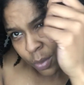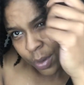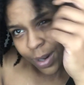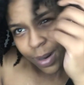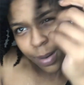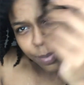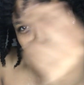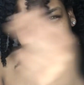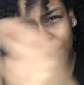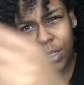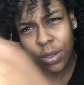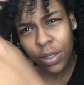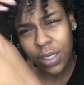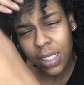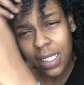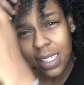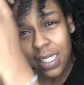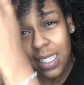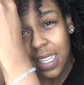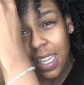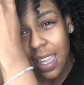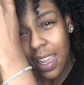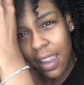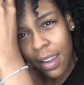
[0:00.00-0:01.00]
I'm gonna do this
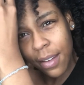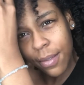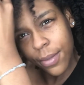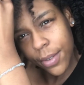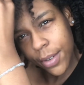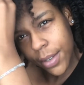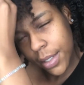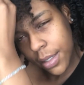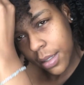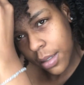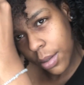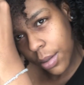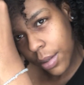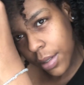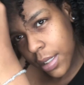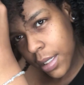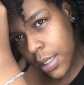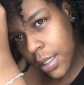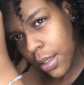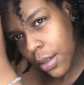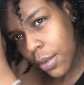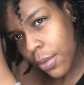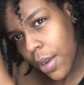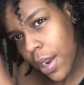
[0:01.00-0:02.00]
to every
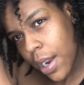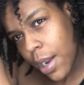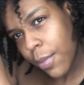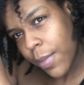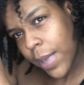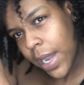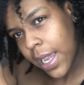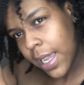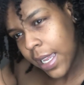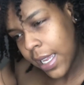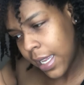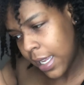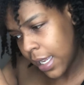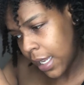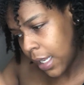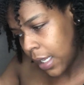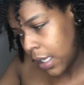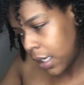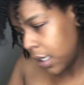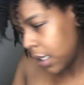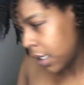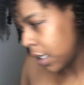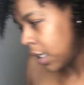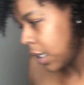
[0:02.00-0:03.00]
twist around my head.